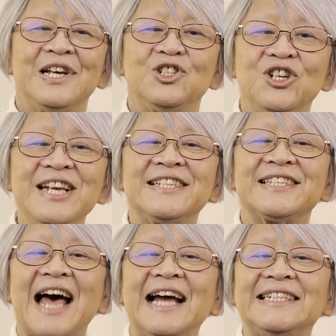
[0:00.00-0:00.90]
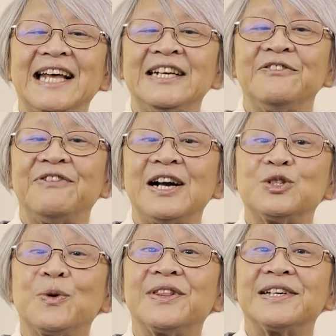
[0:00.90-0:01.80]
Jesus
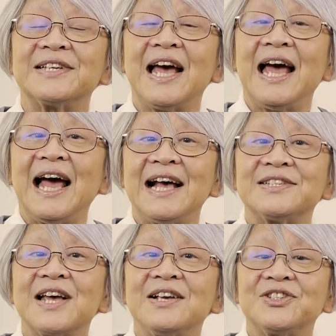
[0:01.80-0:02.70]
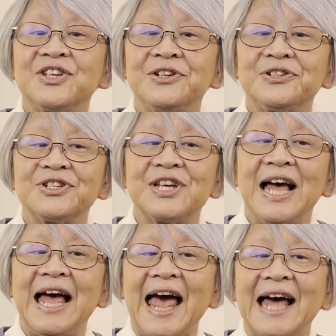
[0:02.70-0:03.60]
identifies with us as sinners
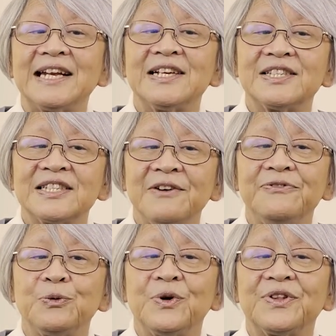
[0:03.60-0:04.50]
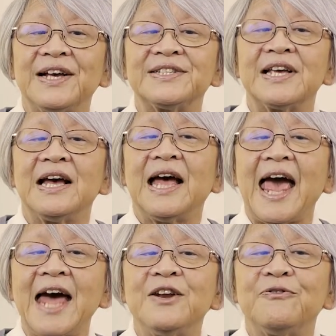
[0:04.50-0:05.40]
and suffers with us
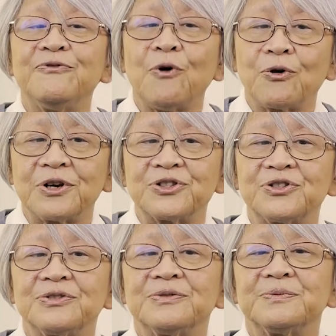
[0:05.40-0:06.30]
and for us.